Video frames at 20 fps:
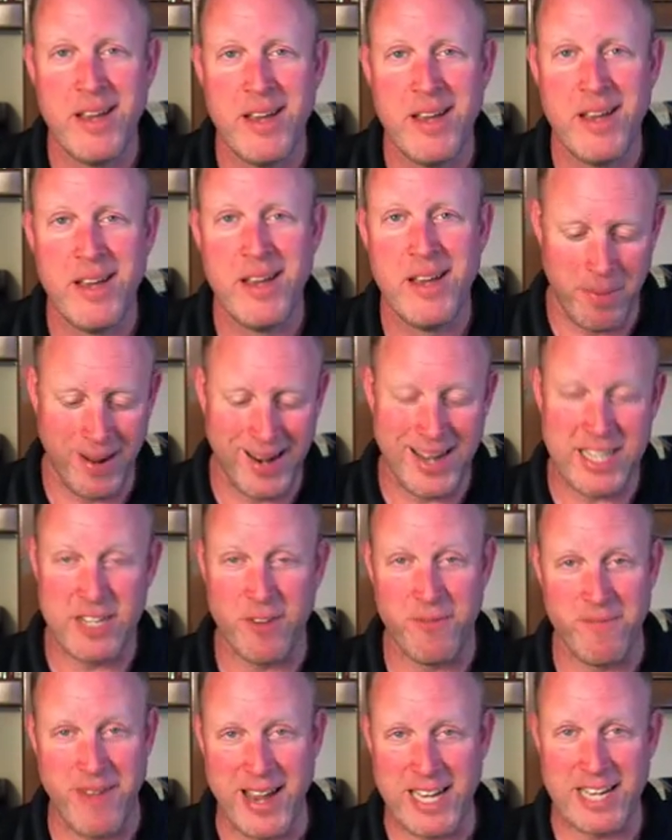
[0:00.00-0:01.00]
because their body is
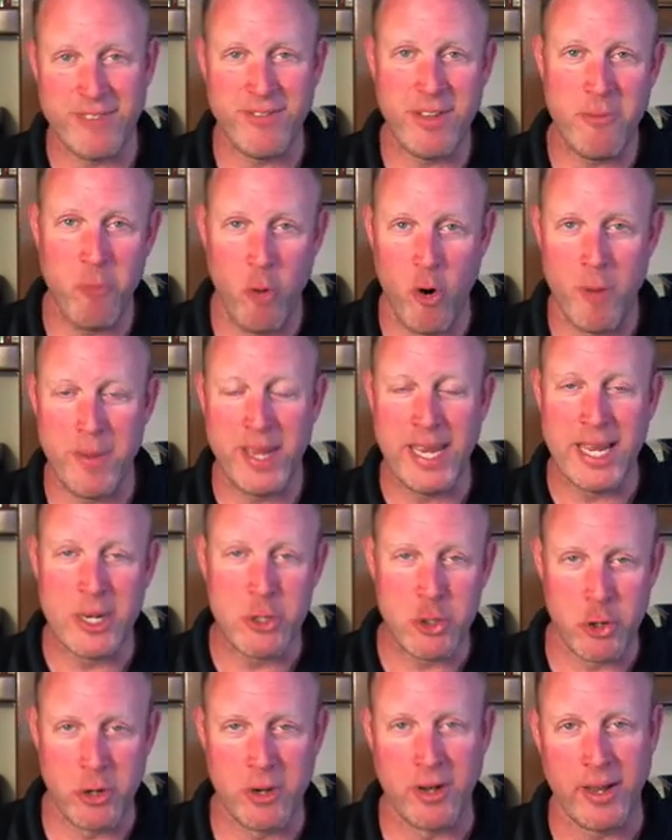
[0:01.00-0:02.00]
effectively warming
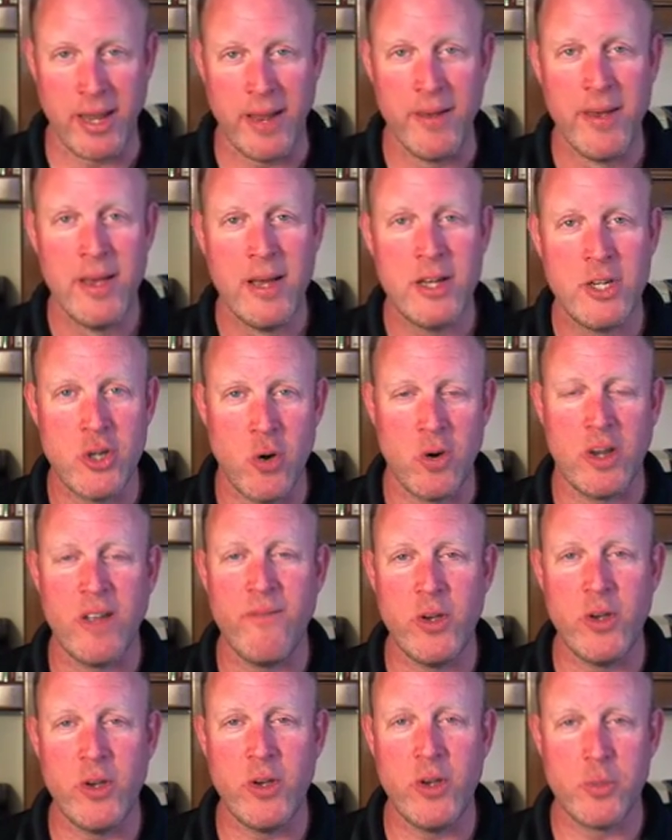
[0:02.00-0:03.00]
internally. Don't
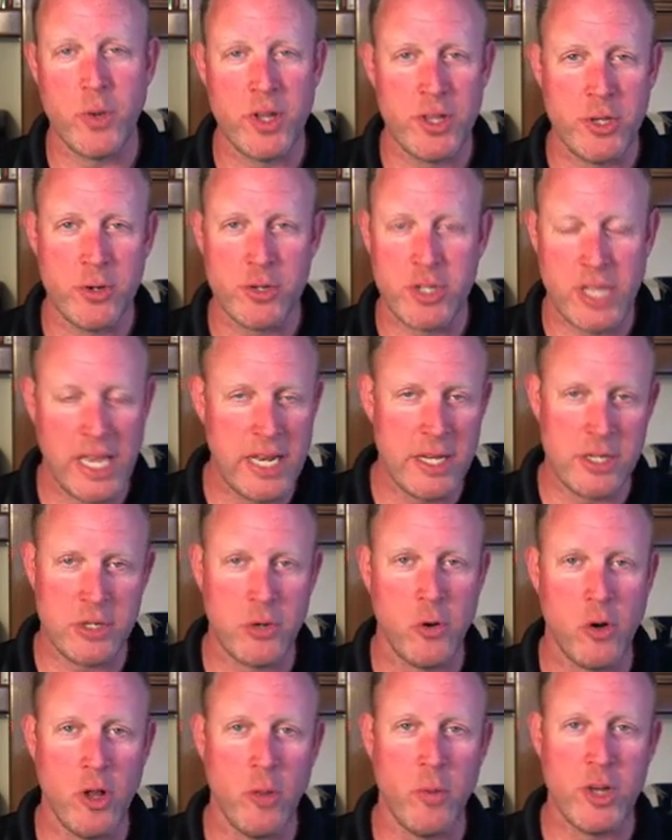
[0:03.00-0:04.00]
confuse with your skin is
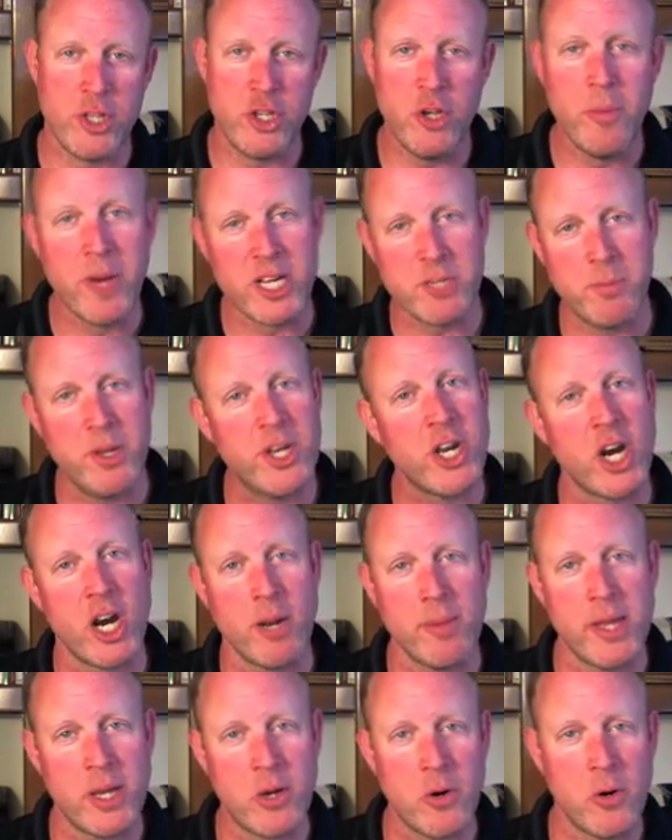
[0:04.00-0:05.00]
cold with you must be
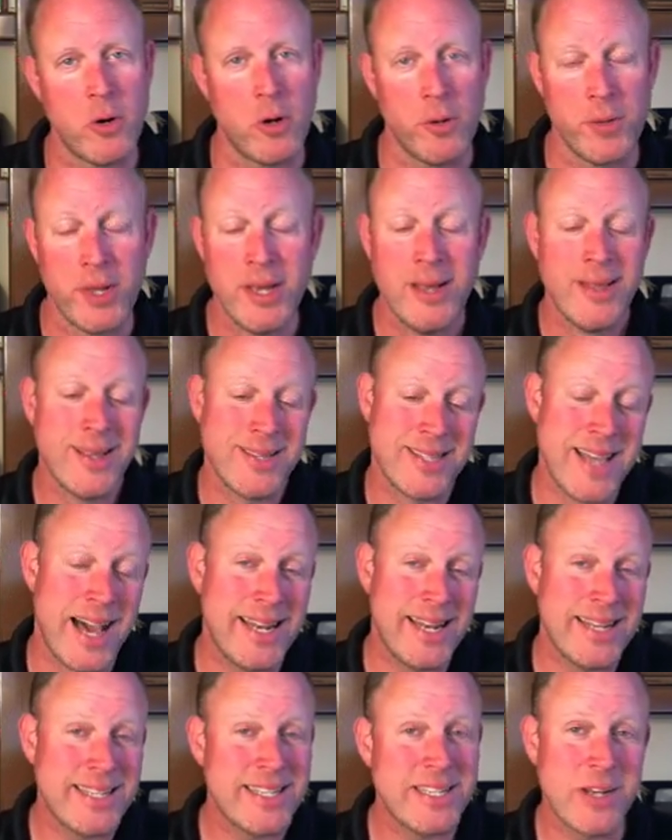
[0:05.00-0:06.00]
terribly cold. It's
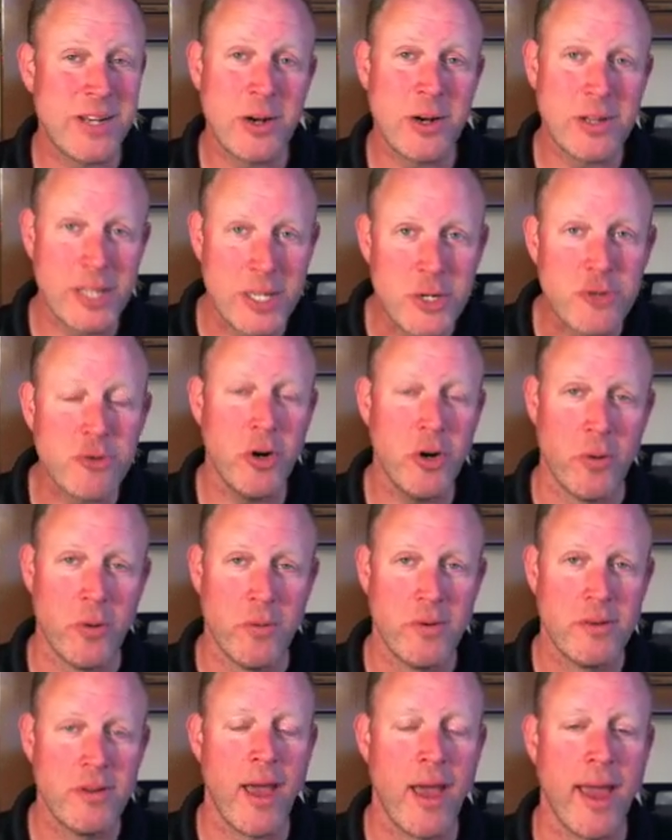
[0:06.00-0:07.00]
not necessarily true.
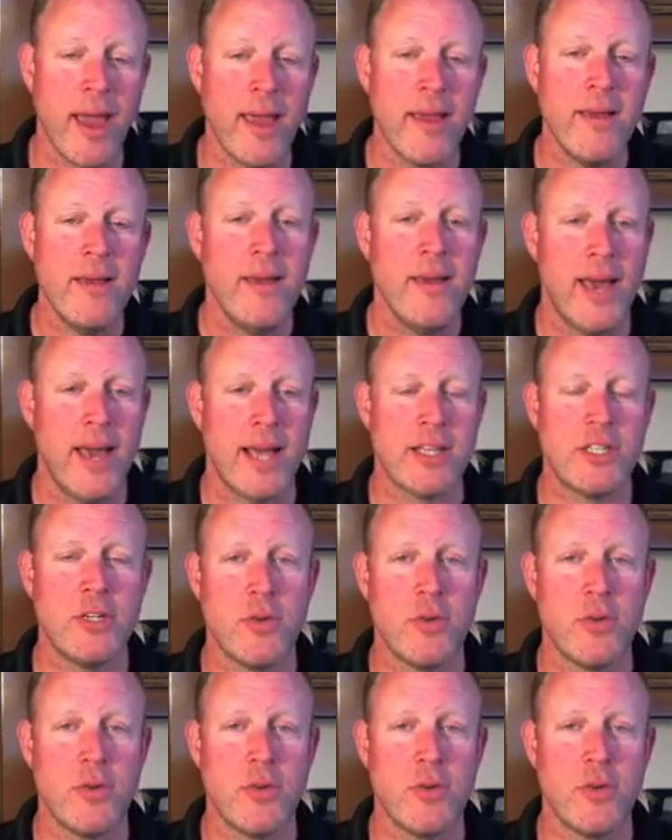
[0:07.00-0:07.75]
Okay? It has